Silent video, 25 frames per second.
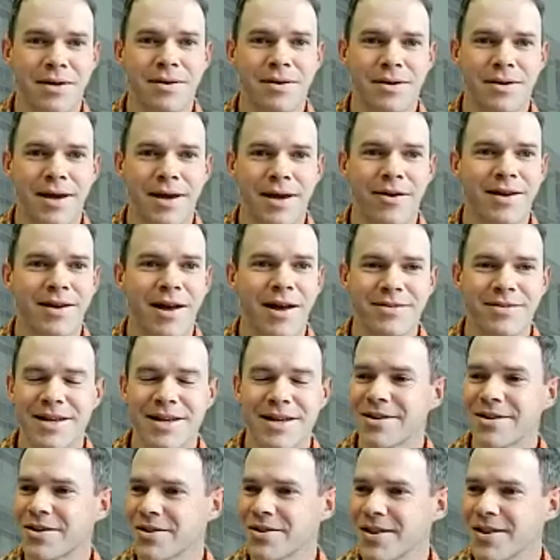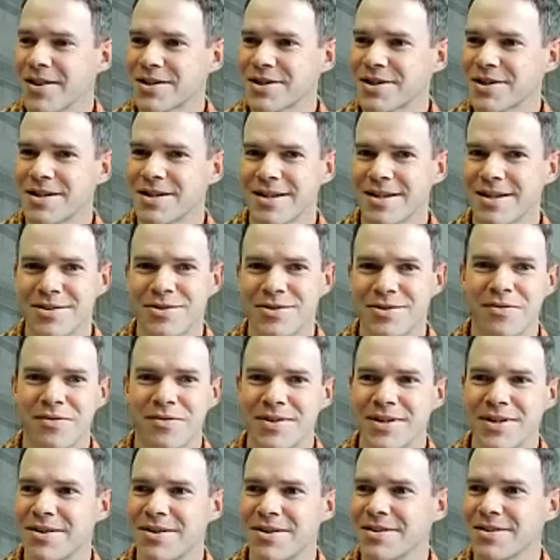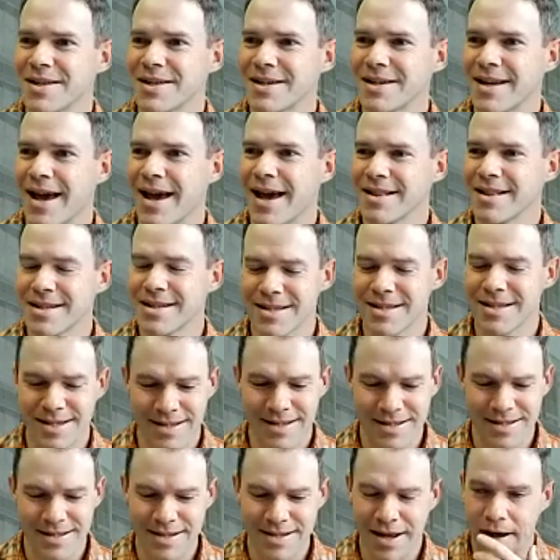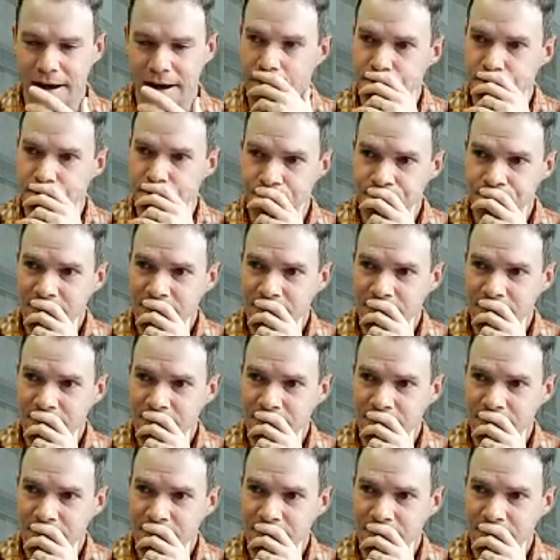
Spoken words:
carried out data collection and sort of did all the analyses. I